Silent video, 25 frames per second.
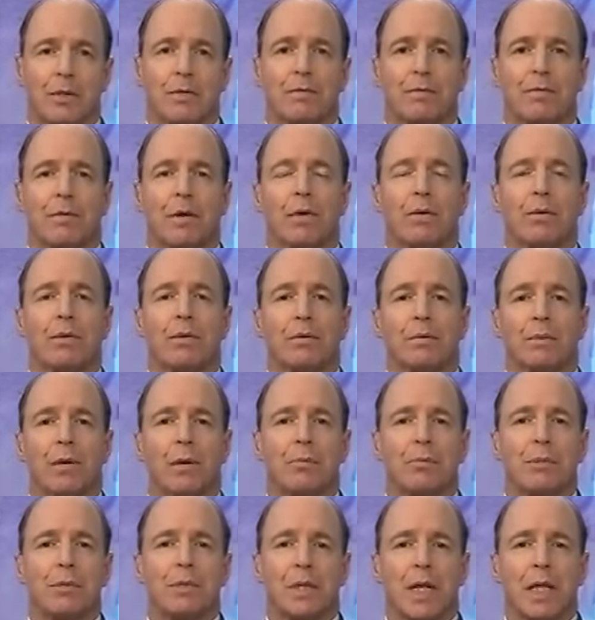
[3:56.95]
of folk
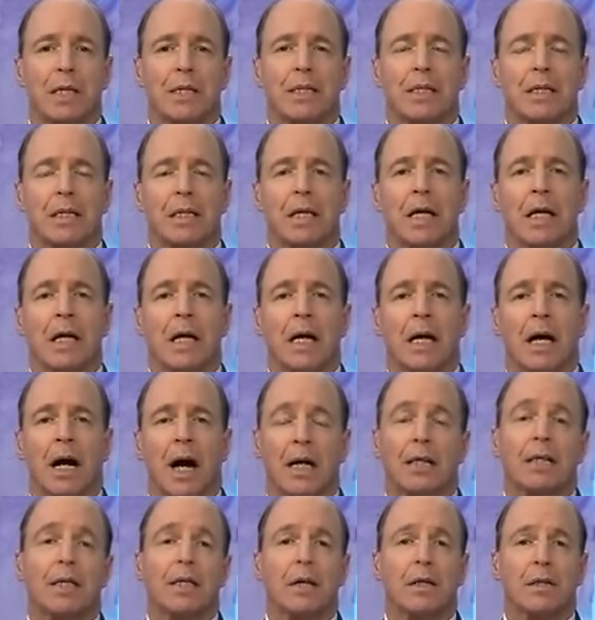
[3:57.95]
representing
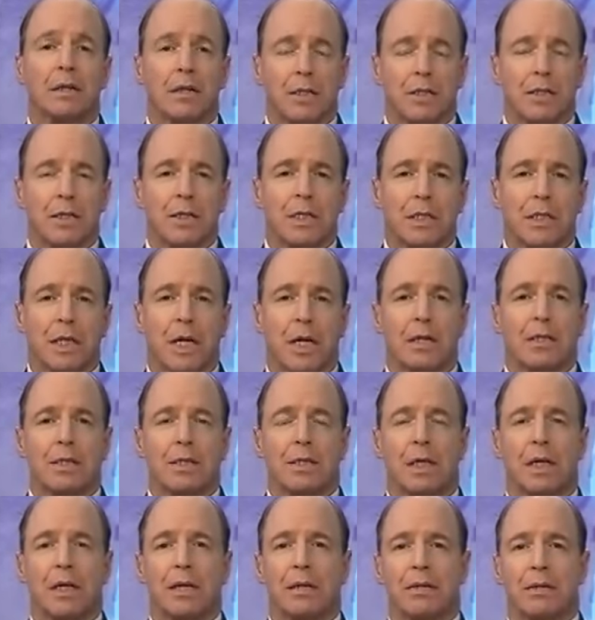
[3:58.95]
ideologies
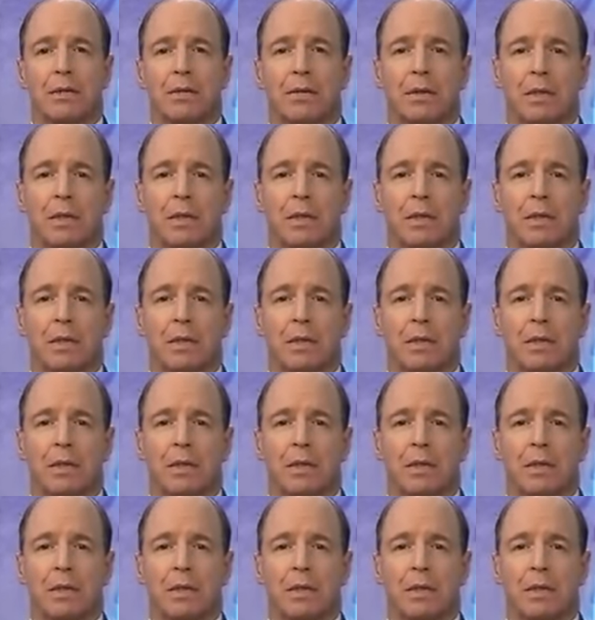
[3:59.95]
hostile to